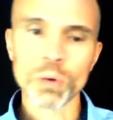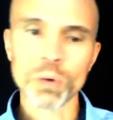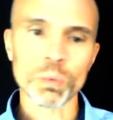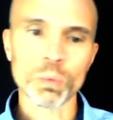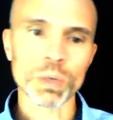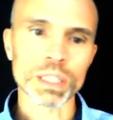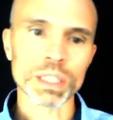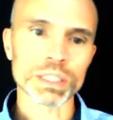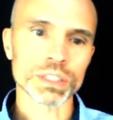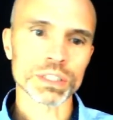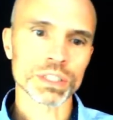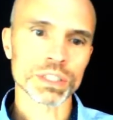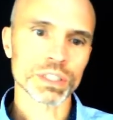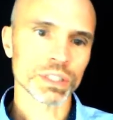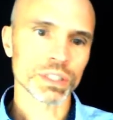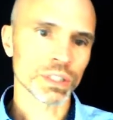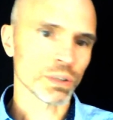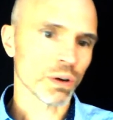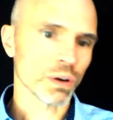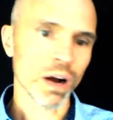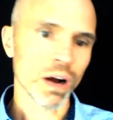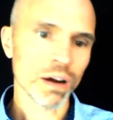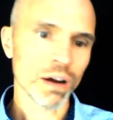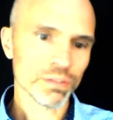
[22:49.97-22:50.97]
which,
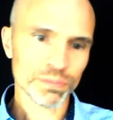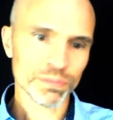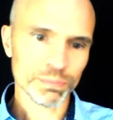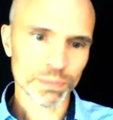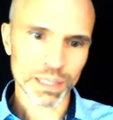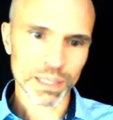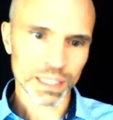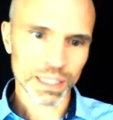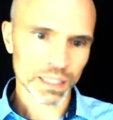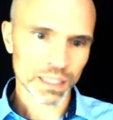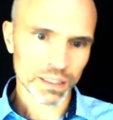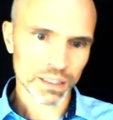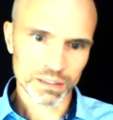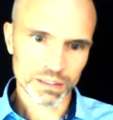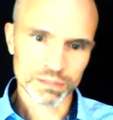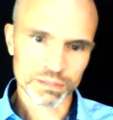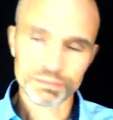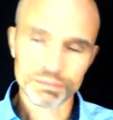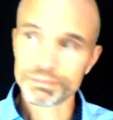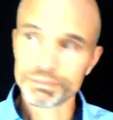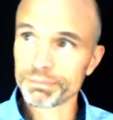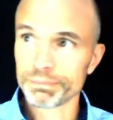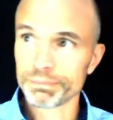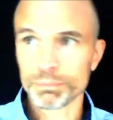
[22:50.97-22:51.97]
offspring,
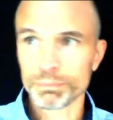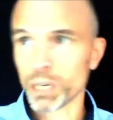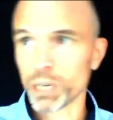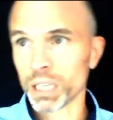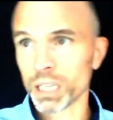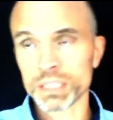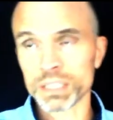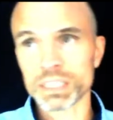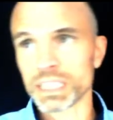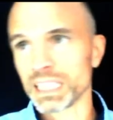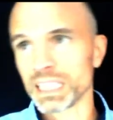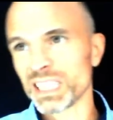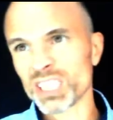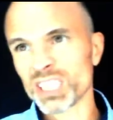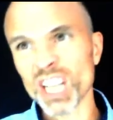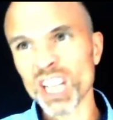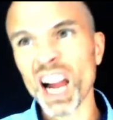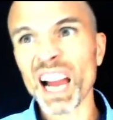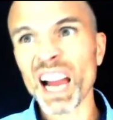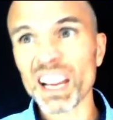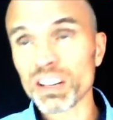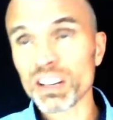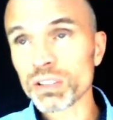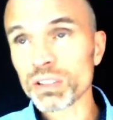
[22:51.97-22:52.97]
progeny,
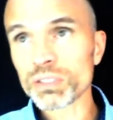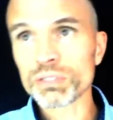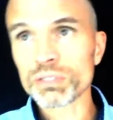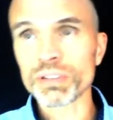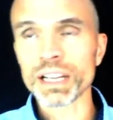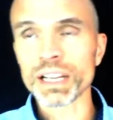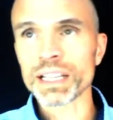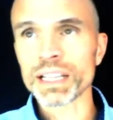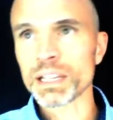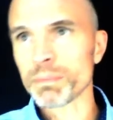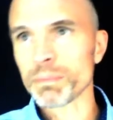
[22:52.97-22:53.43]
child, right?